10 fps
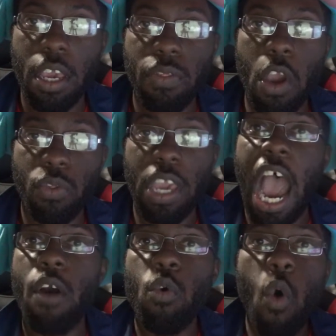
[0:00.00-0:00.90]
Seriously,
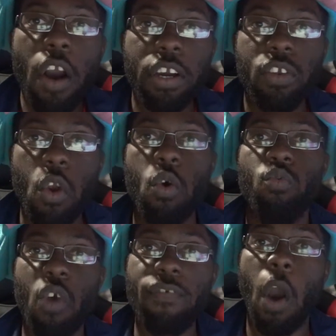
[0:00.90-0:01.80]
I will welcome you
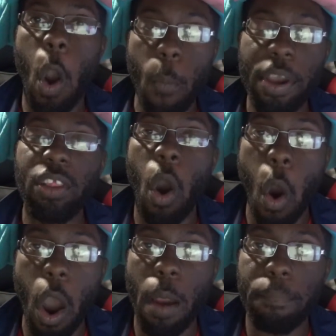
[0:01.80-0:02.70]
with open
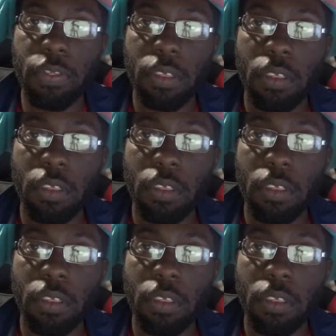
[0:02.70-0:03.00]
arms.